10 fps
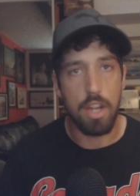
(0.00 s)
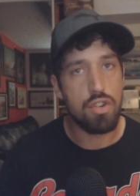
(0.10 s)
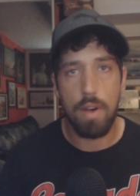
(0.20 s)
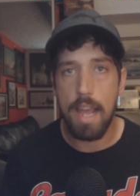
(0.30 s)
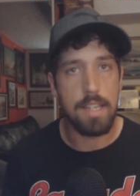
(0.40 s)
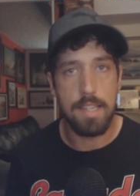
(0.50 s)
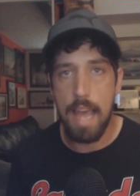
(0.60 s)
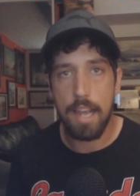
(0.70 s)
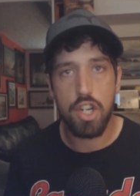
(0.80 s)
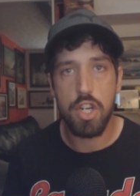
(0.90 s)

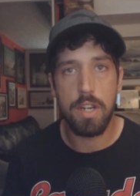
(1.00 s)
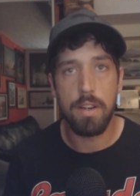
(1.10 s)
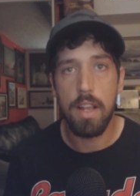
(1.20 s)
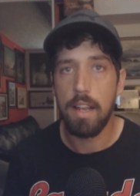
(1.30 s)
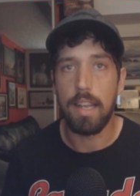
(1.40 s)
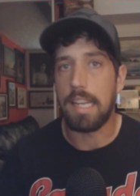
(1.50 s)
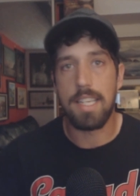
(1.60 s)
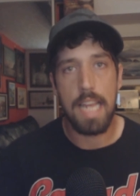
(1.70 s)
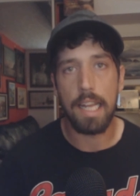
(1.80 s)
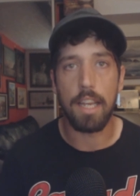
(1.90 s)
transaction
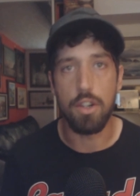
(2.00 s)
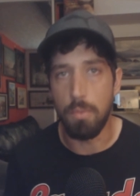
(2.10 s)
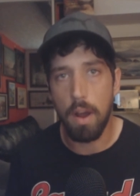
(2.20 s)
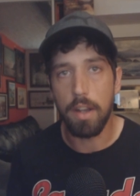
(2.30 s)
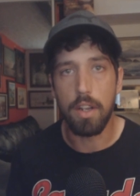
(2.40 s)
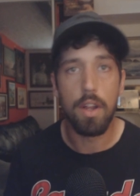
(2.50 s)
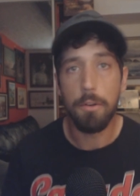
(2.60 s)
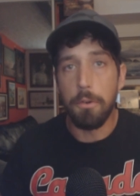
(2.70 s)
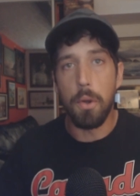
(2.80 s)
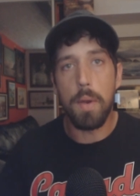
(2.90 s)
like selling a drug
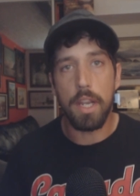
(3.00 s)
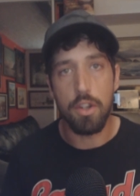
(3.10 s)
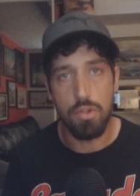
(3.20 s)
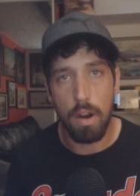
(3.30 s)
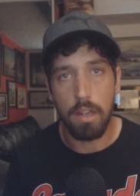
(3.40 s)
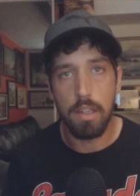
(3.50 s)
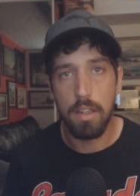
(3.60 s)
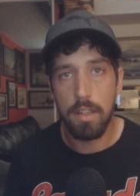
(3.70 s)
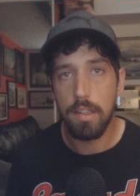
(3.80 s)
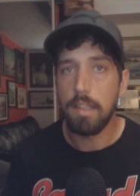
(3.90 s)
doing a drug
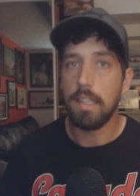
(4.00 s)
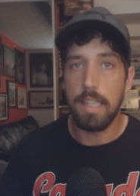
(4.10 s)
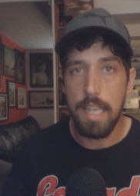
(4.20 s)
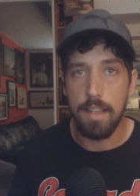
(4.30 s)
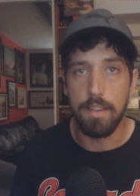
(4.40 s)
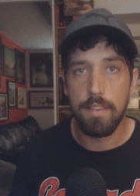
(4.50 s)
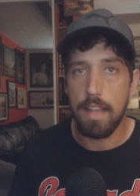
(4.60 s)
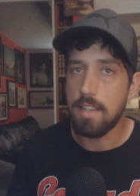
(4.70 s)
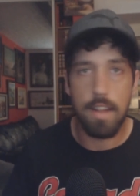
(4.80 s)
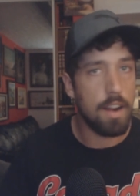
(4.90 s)
is.
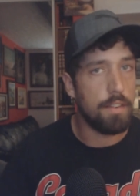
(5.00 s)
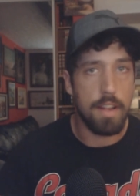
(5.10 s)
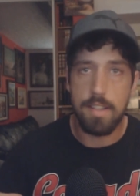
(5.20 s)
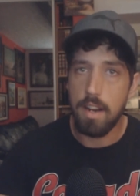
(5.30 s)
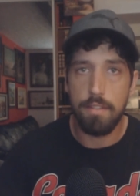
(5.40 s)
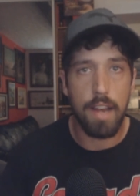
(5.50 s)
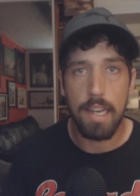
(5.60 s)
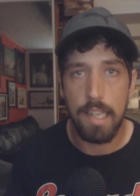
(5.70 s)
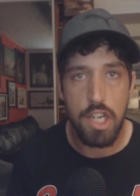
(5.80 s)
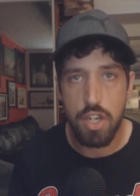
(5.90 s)
That's not a
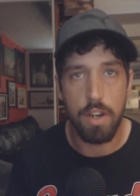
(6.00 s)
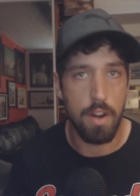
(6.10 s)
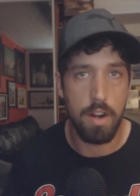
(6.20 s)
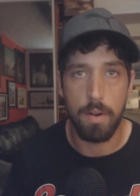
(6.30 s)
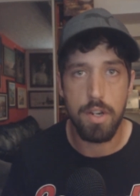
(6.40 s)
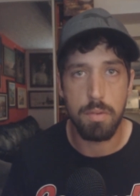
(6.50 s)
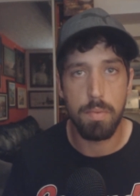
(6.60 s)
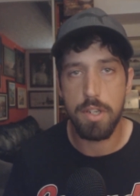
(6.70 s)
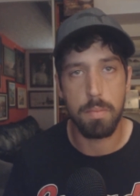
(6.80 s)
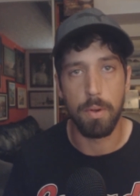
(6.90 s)
violation of non-aggression
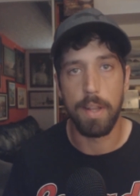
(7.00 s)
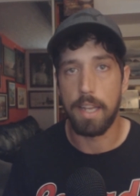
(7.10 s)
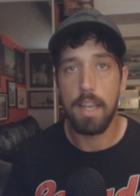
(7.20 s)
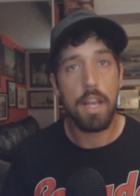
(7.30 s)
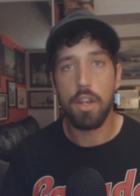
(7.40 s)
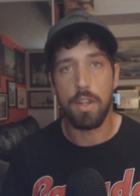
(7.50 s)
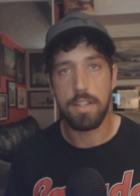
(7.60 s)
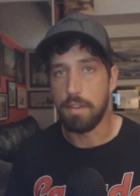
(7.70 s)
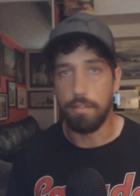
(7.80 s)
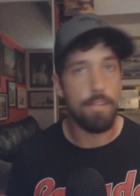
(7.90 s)
principle. Like,
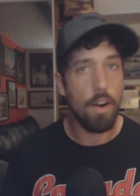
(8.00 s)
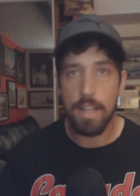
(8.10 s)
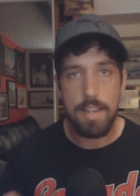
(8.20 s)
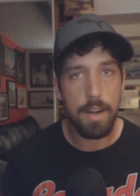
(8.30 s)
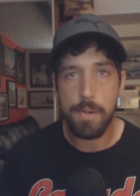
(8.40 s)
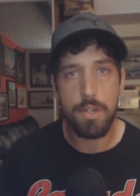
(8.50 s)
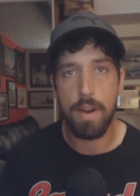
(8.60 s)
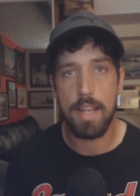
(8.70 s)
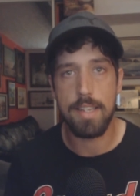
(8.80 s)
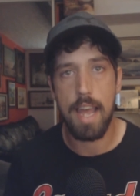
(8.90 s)
it's a voluntary
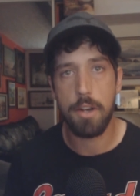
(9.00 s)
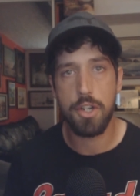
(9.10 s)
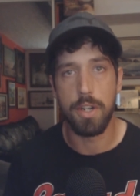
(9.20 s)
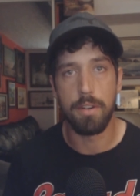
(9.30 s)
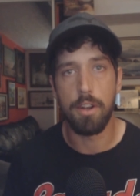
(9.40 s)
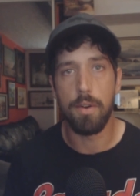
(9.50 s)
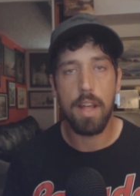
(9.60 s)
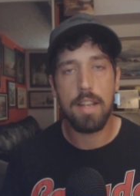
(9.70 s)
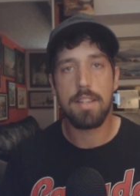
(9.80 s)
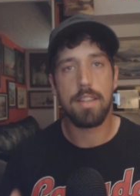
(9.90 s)
transaction. You
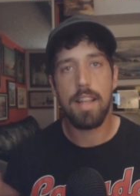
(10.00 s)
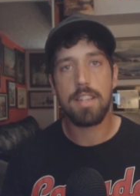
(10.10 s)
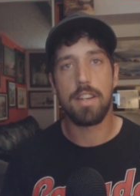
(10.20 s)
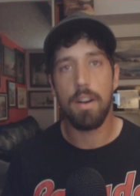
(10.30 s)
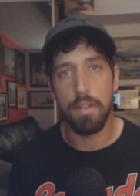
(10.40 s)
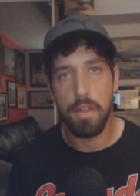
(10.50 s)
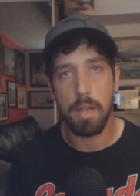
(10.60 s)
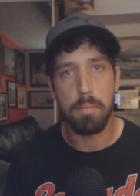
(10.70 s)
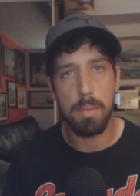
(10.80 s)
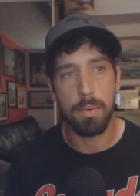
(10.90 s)
know, that's another
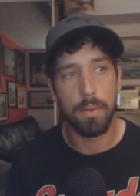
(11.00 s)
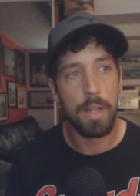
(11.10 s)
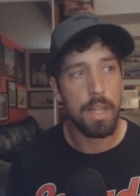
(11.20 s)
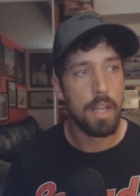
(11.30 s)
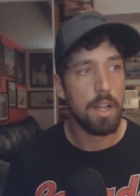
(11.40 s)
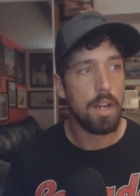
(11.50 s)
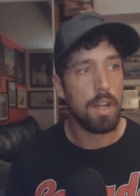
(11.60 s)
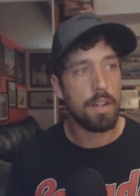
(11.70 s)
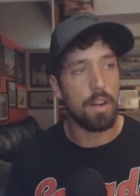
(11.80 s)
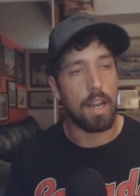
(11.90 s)
thing. People,
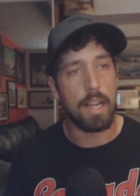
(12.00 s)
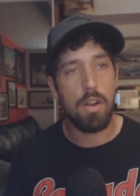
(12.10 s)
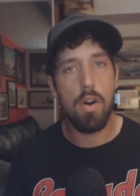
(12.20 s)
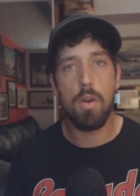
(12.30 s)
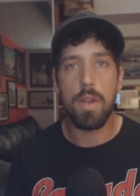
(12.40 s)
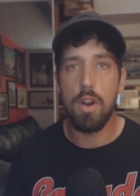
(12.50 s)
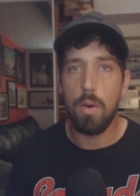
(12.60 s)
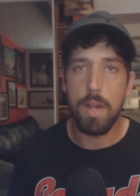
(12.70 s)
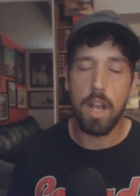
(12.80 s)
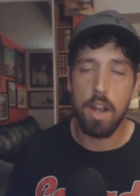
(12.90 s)
they're like, oh, you know, we